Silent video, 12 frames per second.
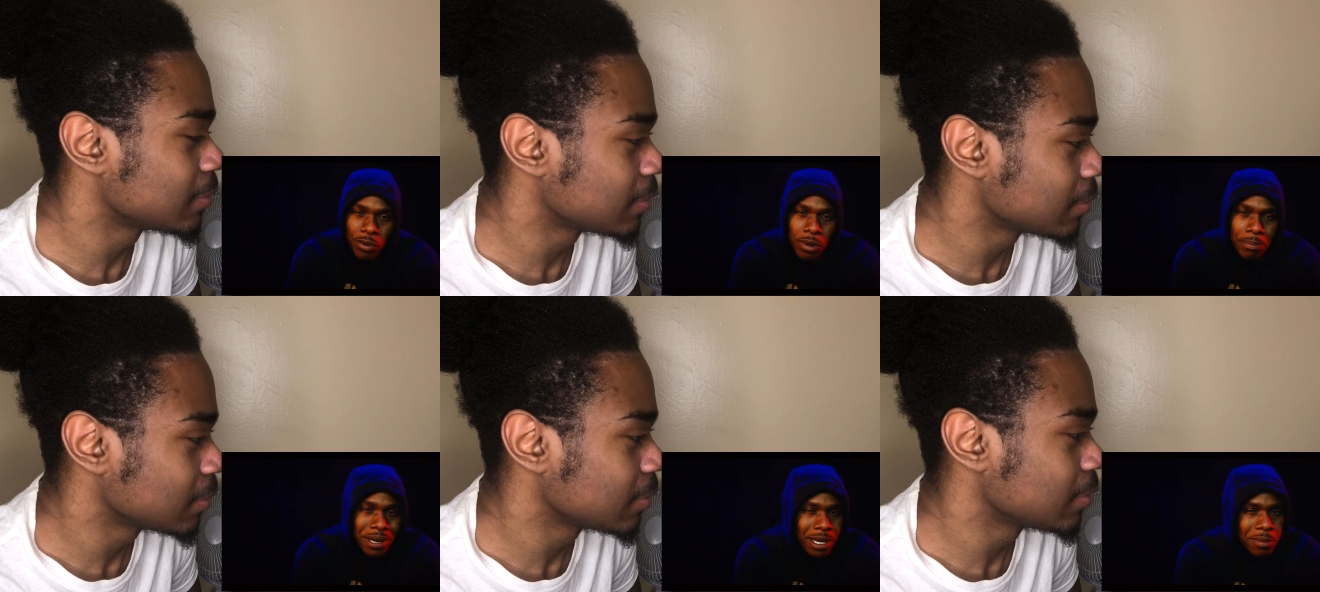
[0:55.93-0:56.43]
Speaker 1: with
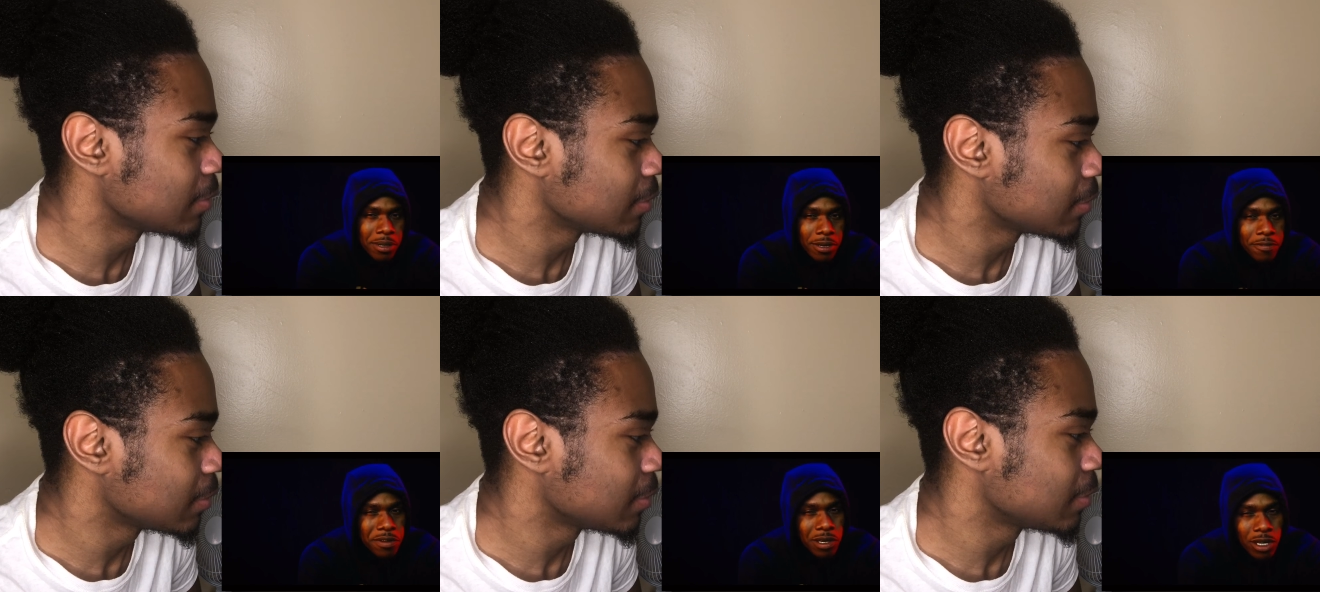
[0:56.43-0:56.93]
baby if you
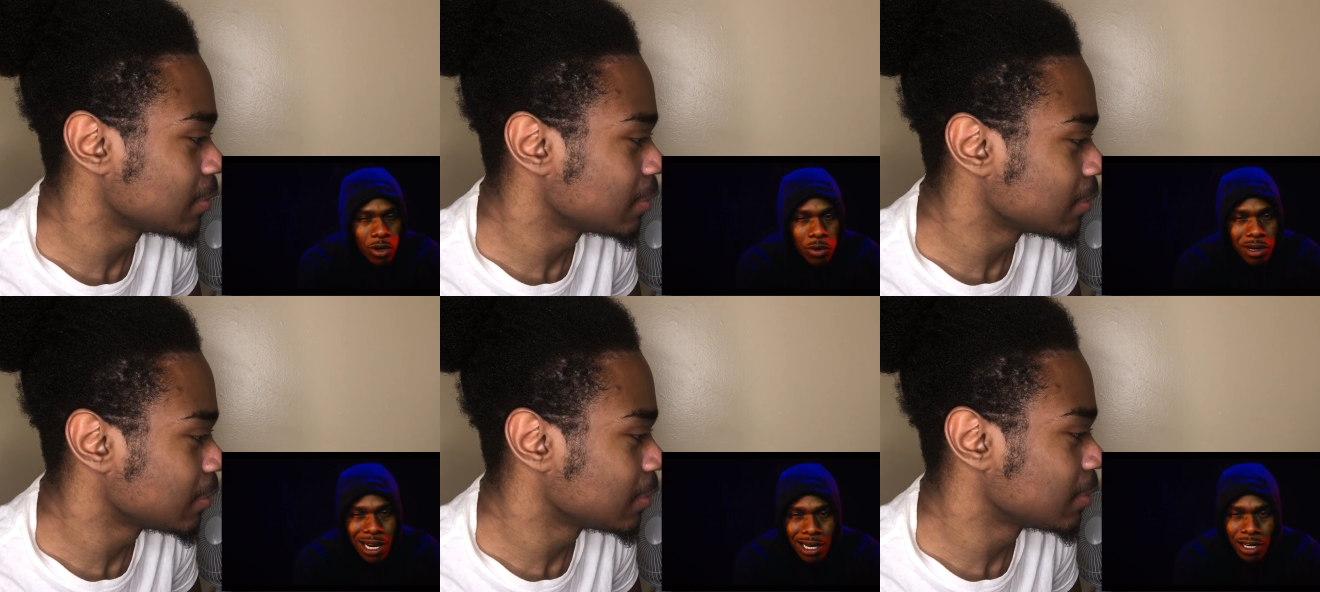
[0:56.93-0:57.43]
know what
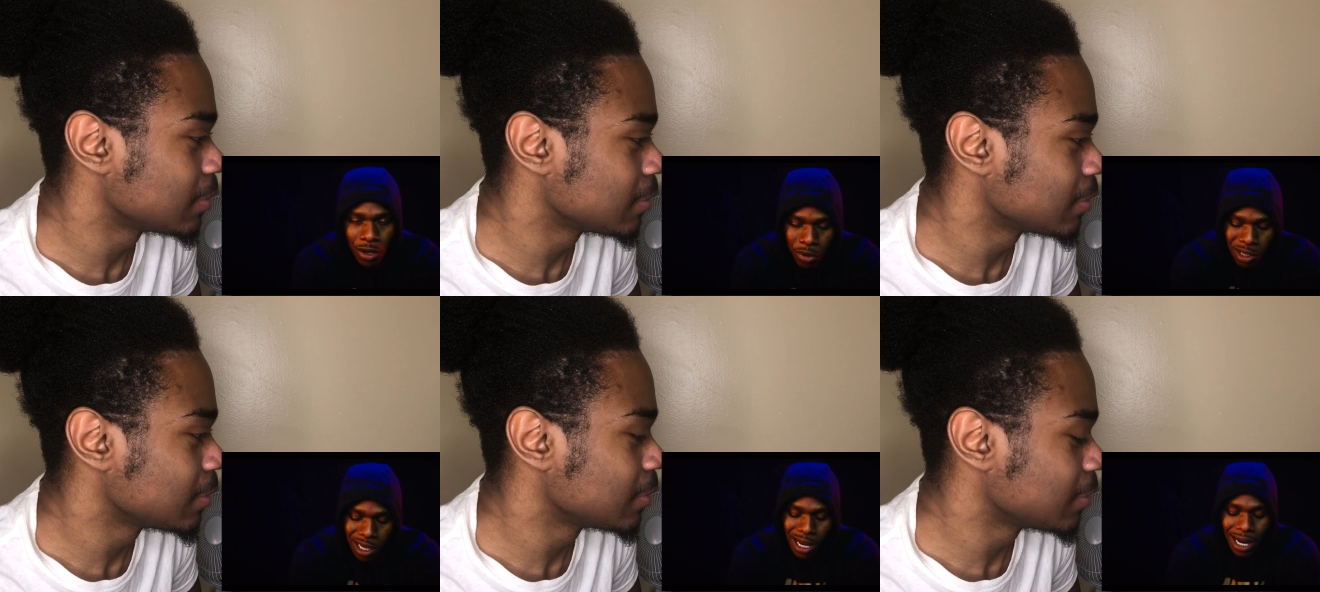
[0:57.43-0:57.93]
I know.
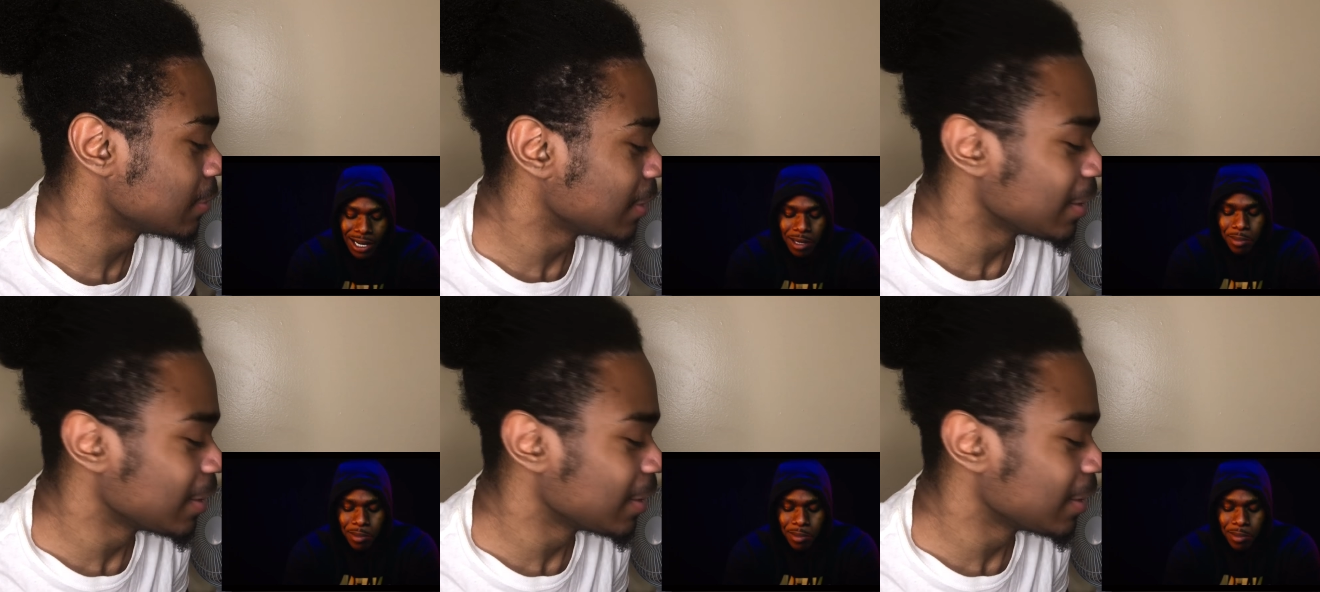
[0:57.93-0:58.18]
I get